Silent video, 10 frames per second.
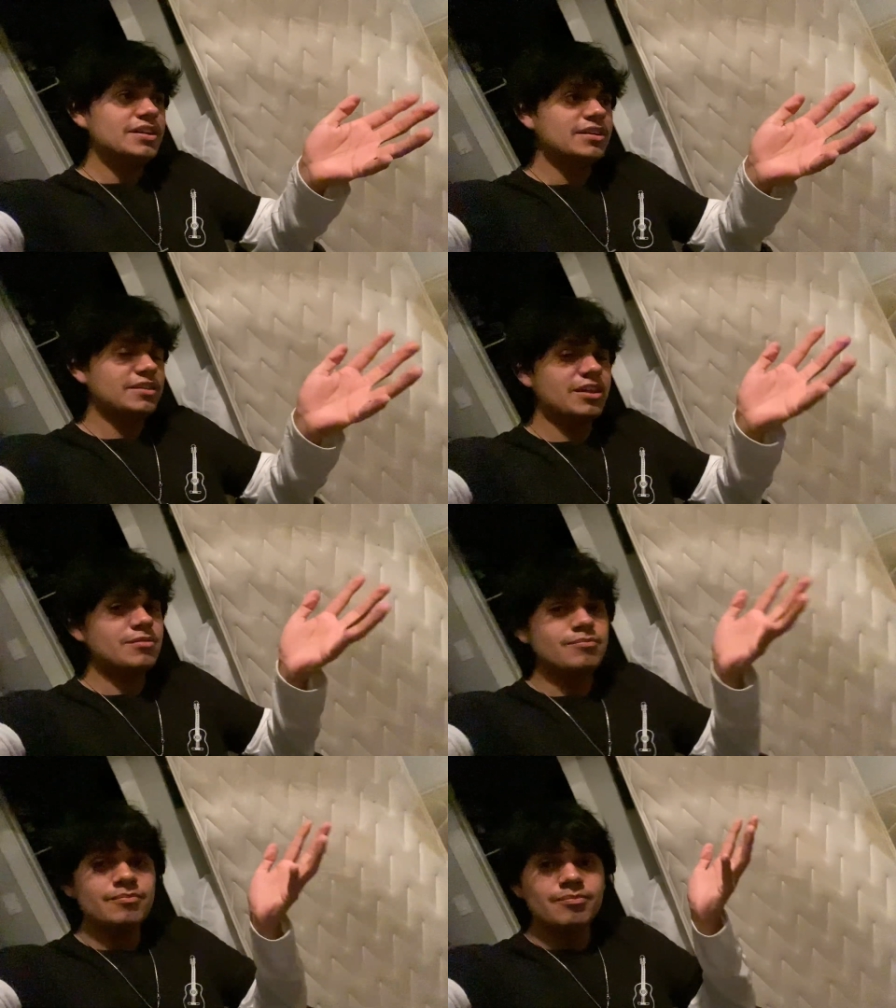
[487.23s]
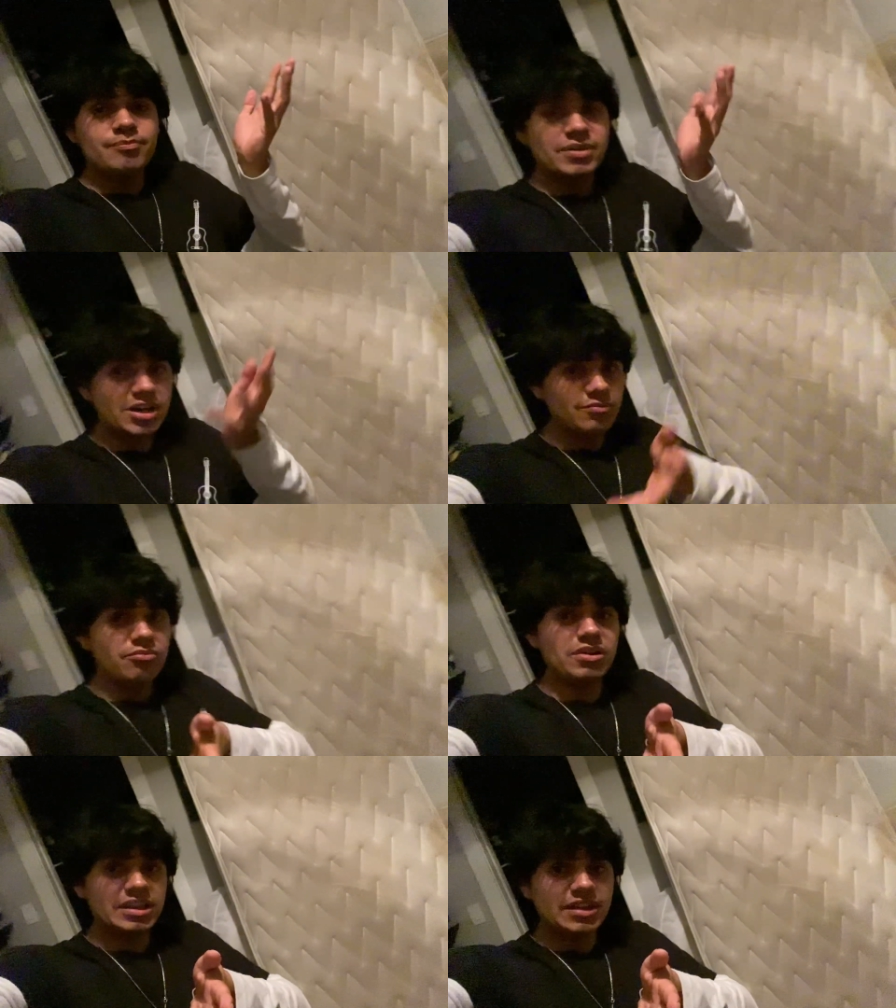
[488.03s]
then pick up
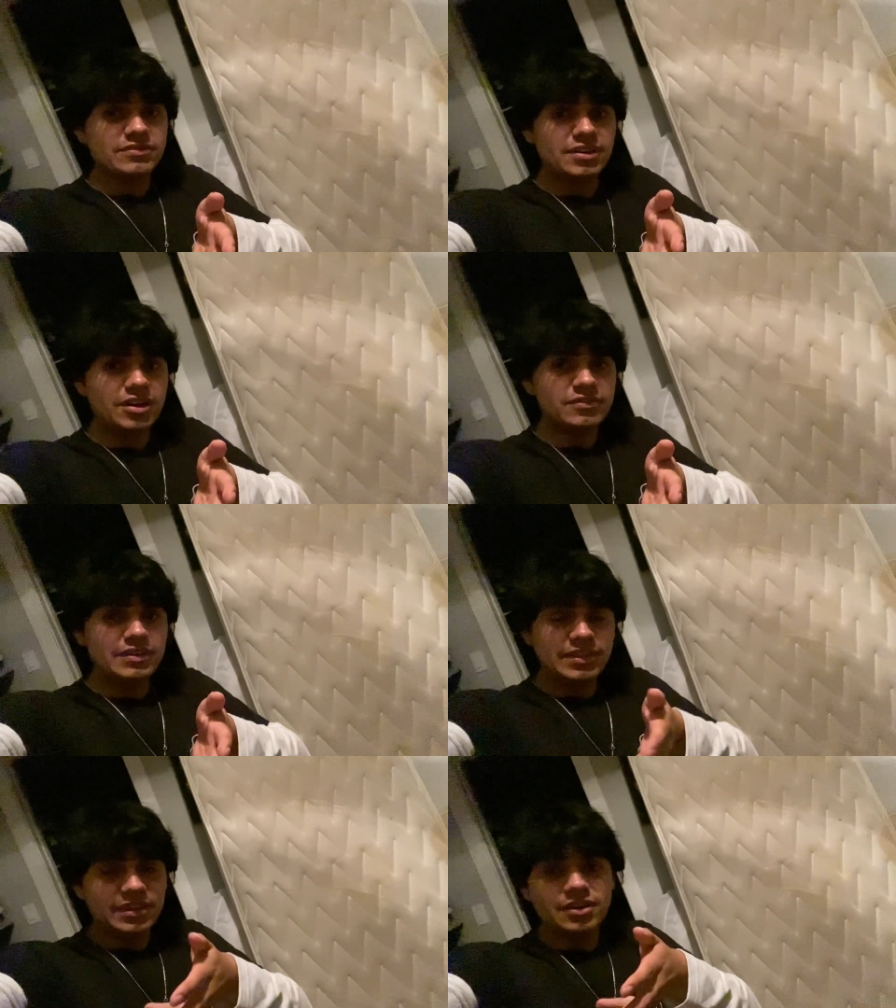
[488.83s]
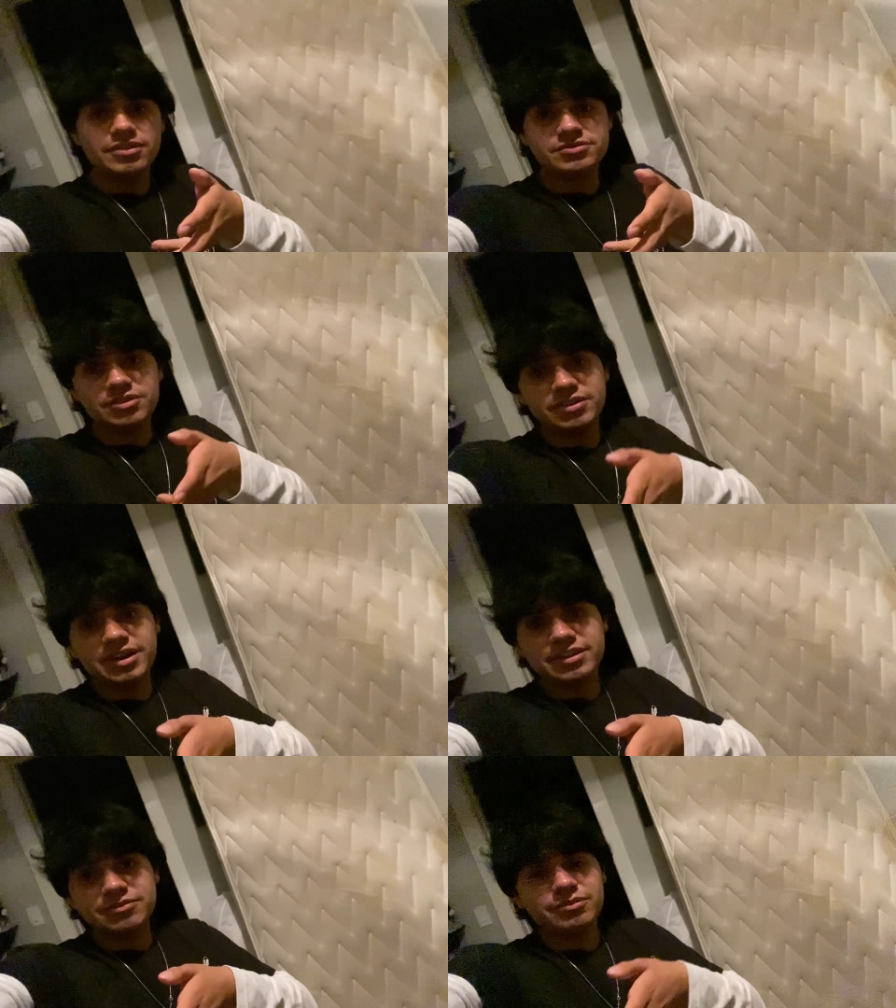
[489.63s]
where I left off, and then I'll show you
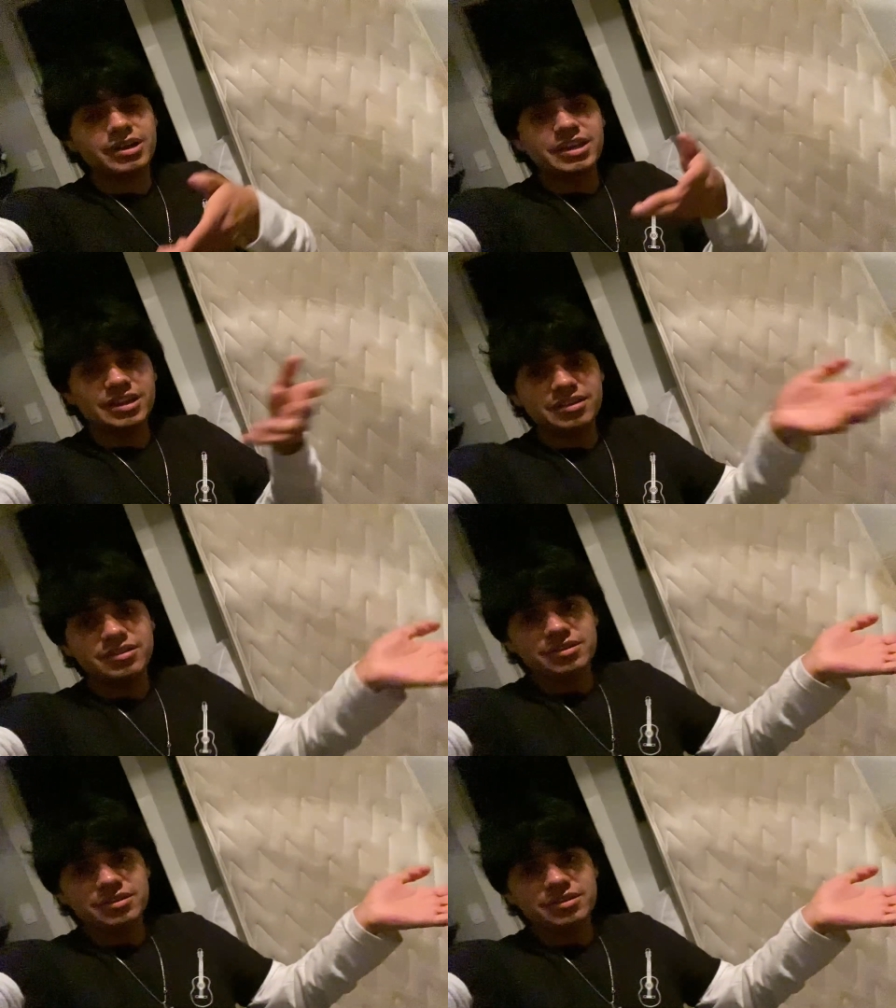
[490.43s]
guys what I did.